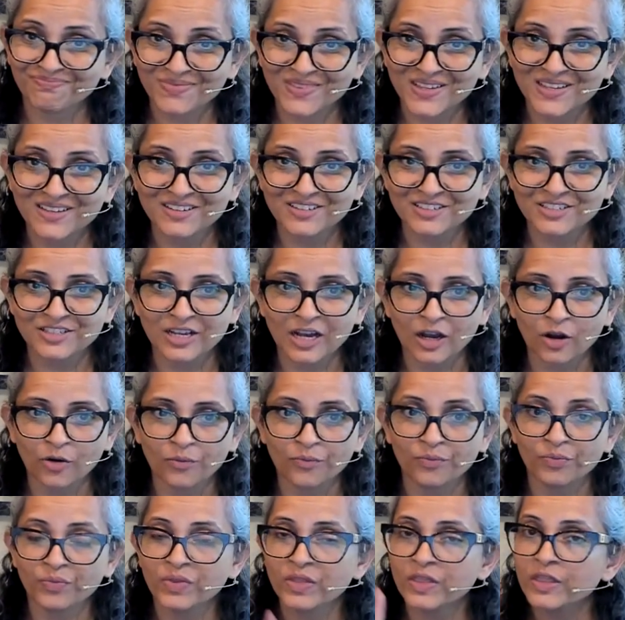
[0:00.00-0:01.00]
Here's how.
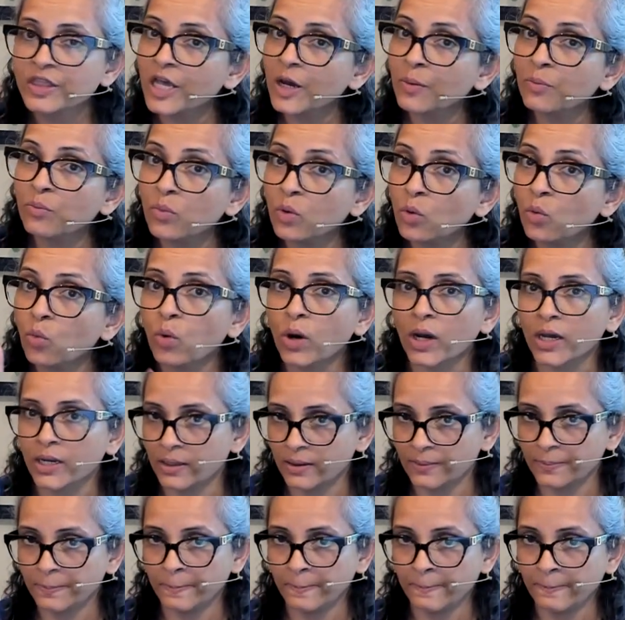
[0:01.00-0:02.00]
Number one,
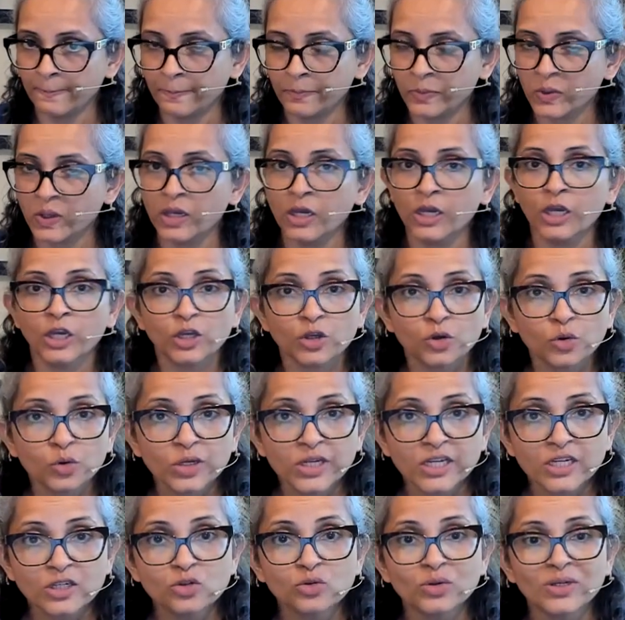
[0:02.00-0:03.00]
you
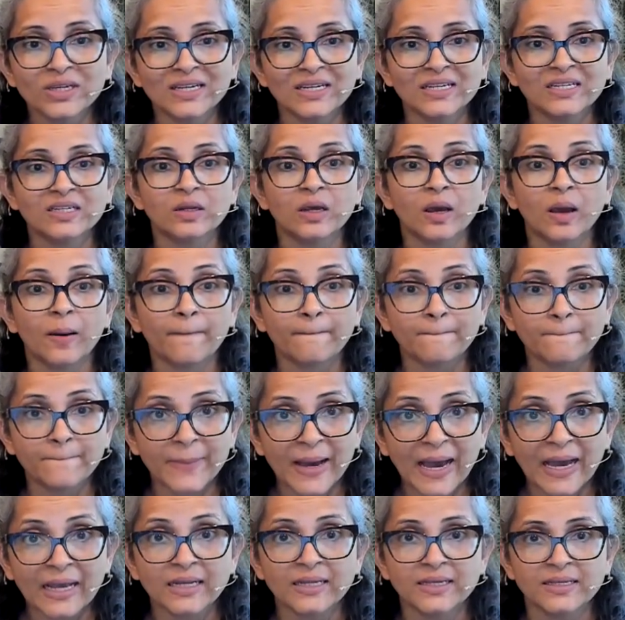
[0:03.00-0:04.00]
need to eat
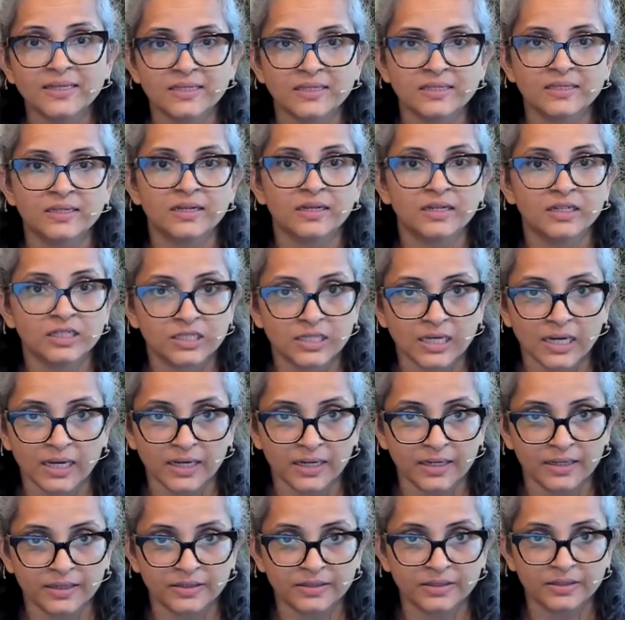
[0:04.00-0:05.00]
balanced
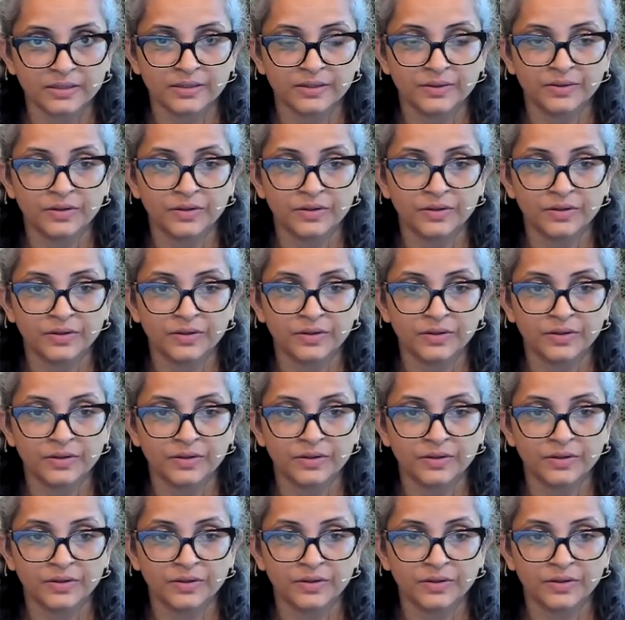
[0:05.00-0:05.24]
diet.